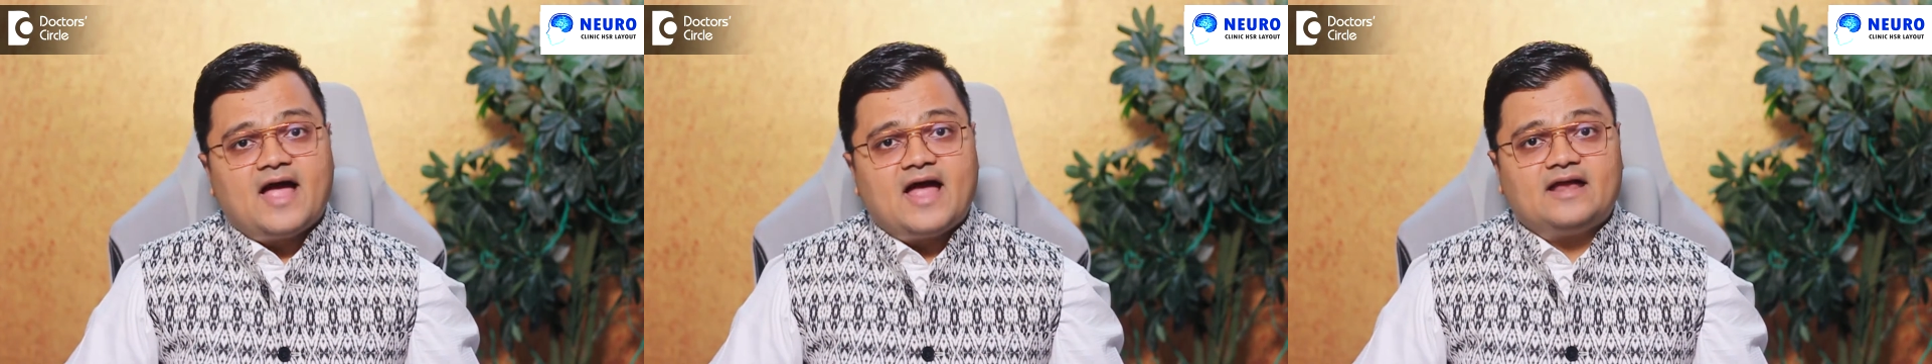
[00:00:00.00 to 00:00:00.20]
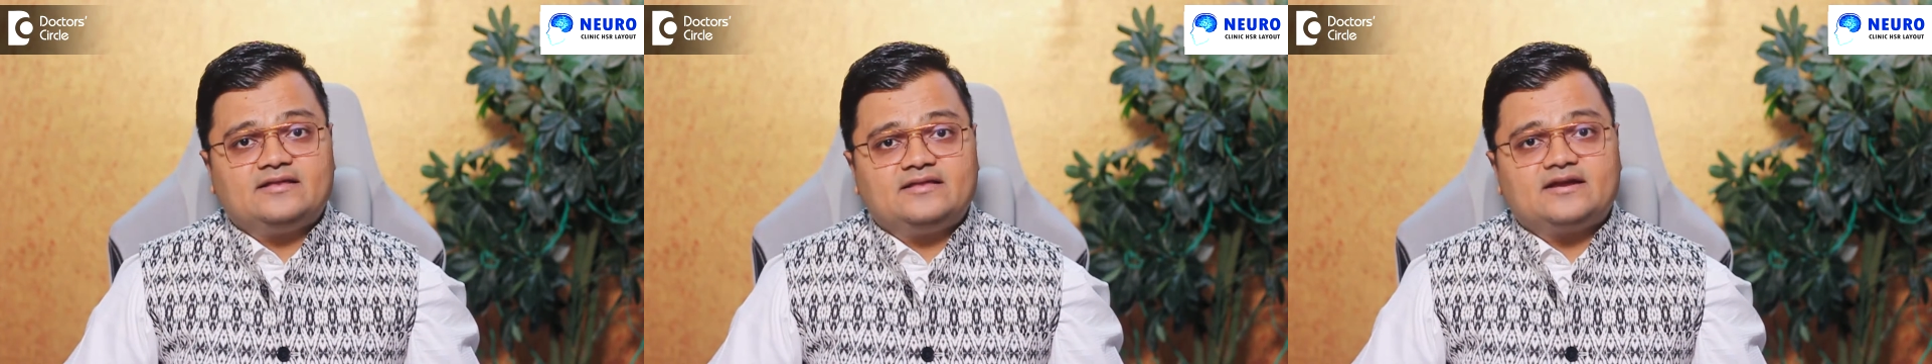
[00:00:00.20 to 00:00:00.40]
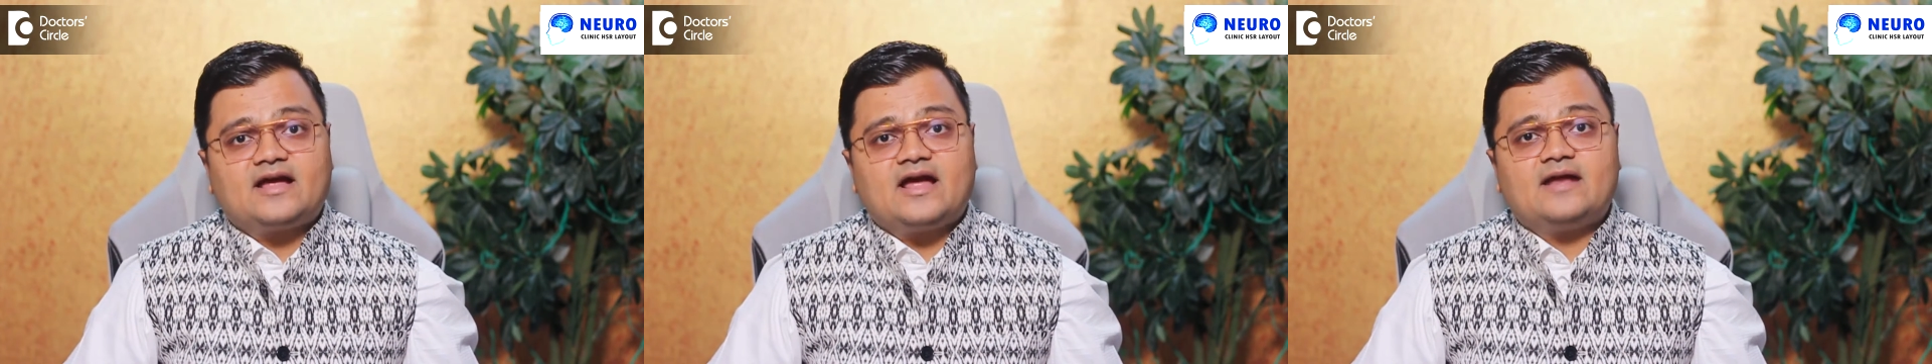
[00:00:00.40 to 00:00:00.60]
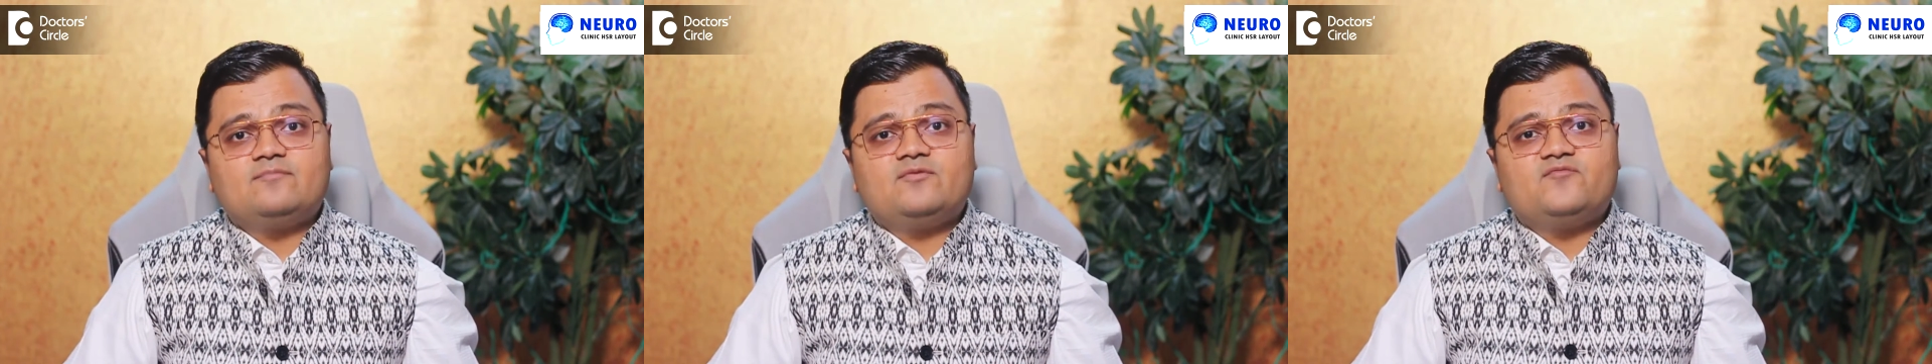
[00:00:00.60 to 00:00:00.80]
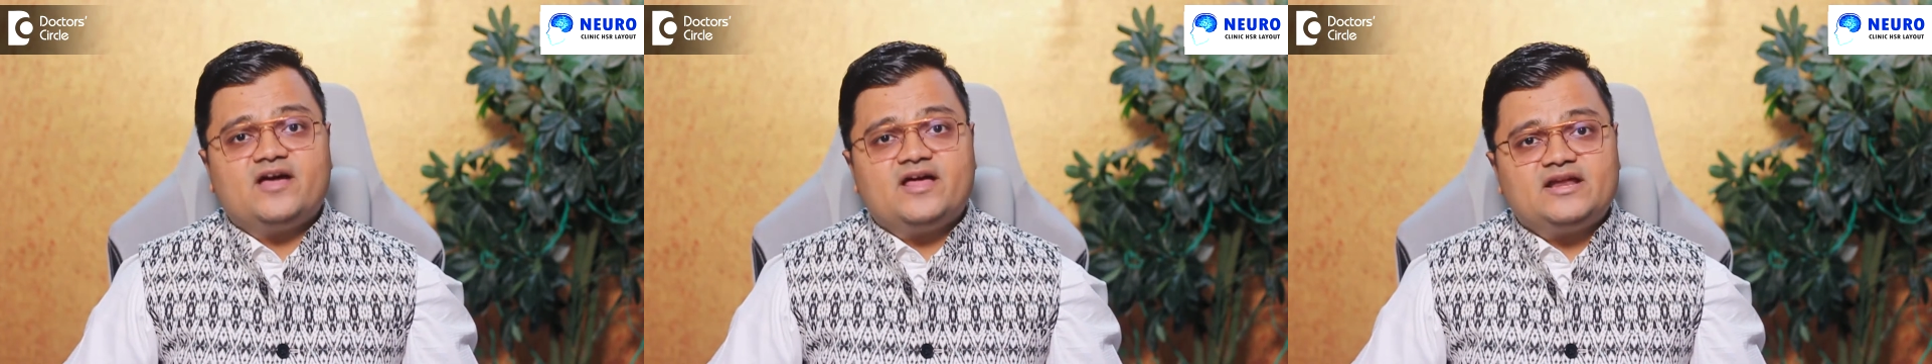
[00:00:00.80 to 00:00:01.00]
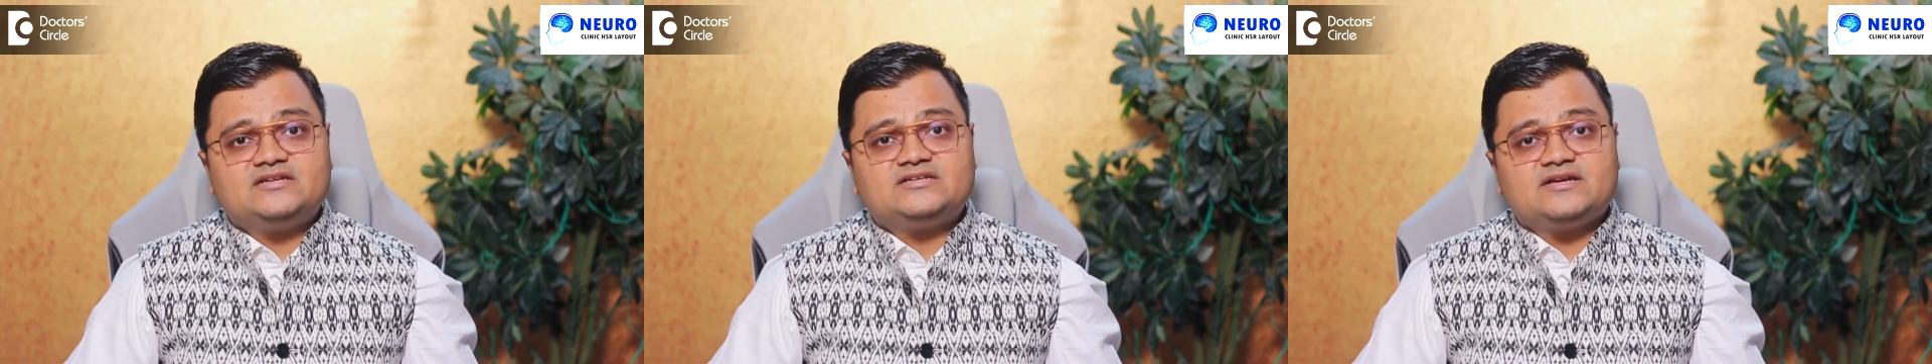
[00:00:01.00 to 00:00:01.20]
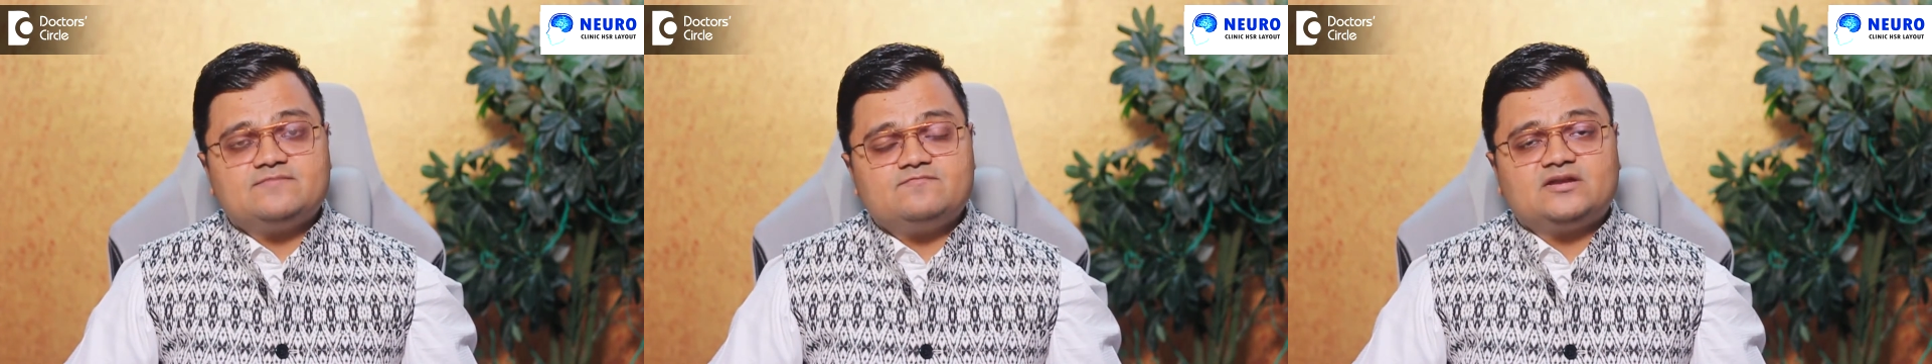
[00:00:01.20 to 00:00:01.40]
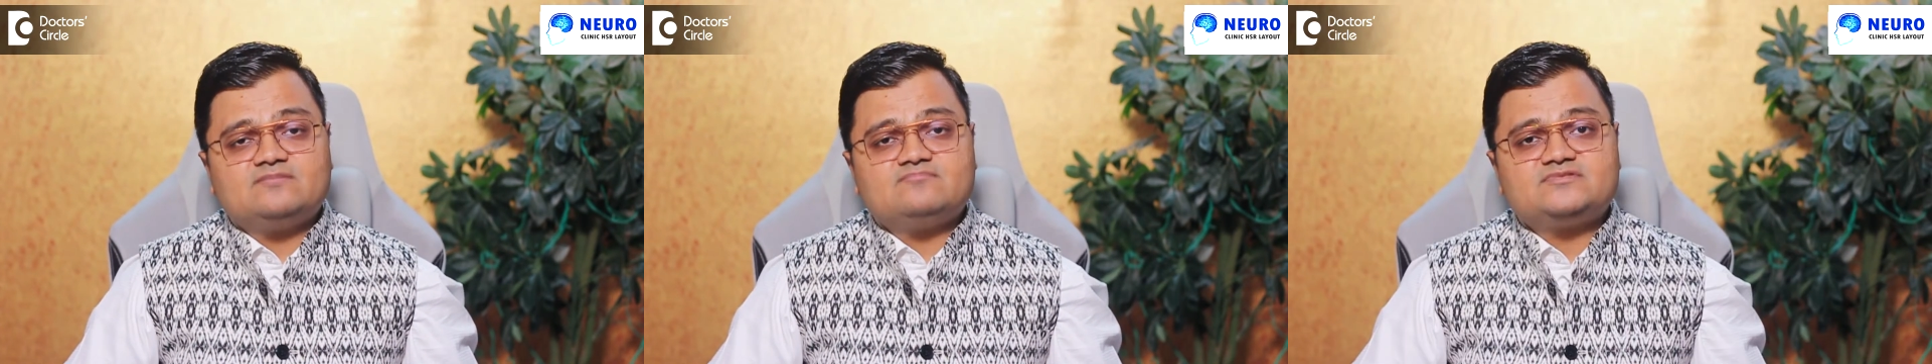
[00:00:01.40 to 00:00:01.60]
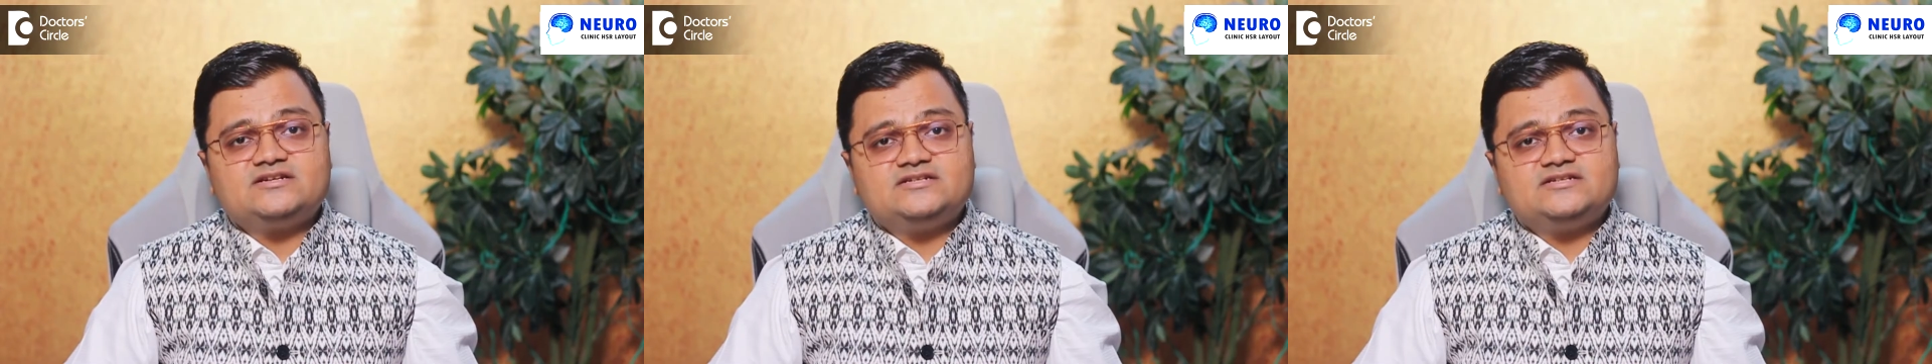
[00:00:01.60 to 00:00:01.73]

And there can be varied symptoms,